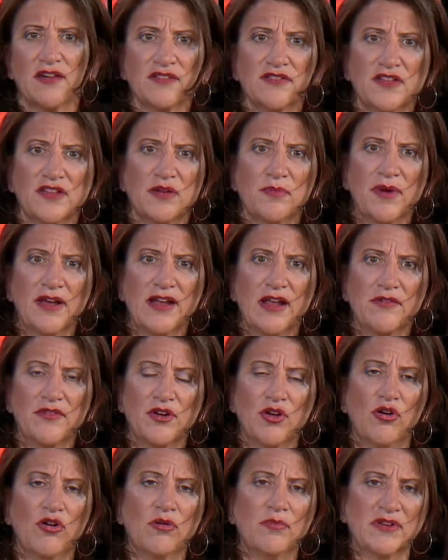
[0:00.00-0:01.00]
that you might have at
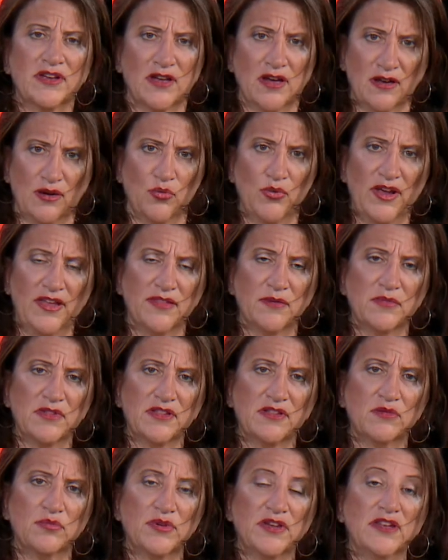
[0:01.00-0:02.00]
home and kind of weigh them a
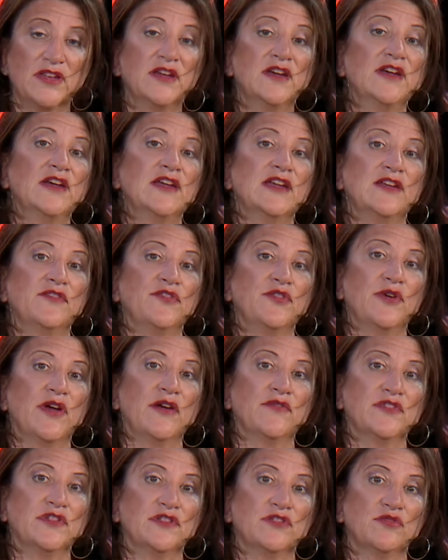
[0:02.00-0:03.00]
little bit. If you have
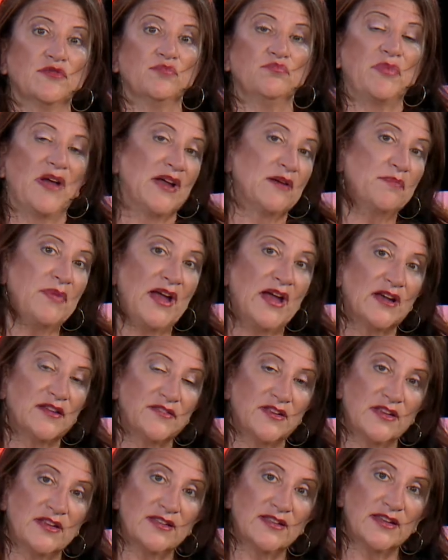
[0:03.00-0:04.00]
a certain backpack
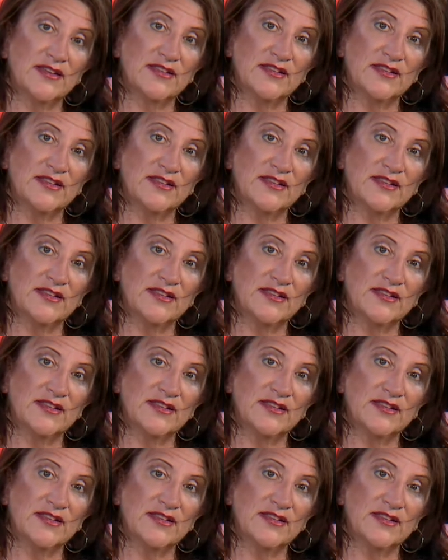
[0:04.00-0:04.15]
that you like to